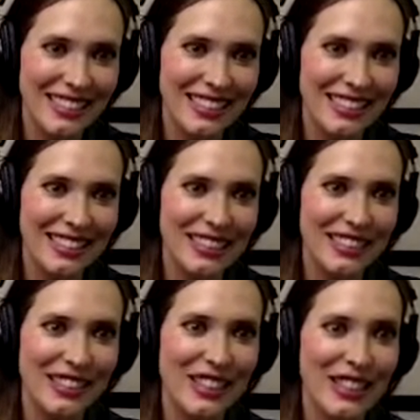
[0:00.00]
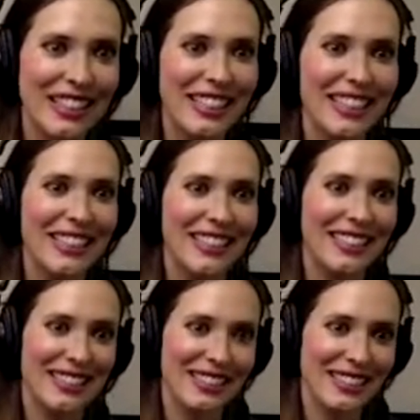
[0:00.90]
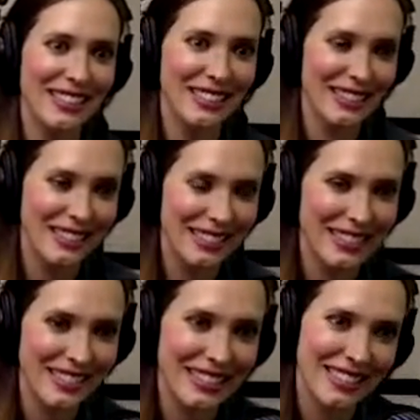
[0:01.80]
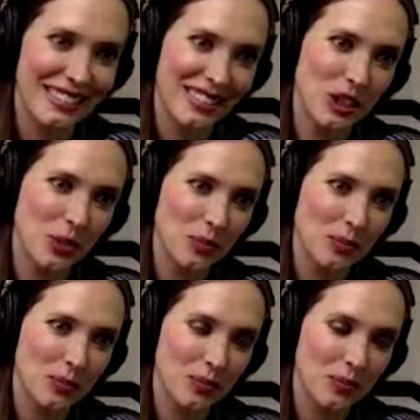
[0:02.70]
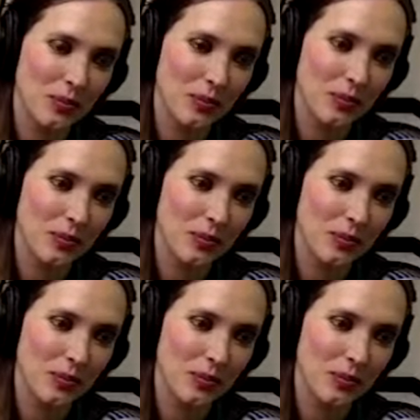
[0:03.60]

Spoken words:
The person shown says nothing.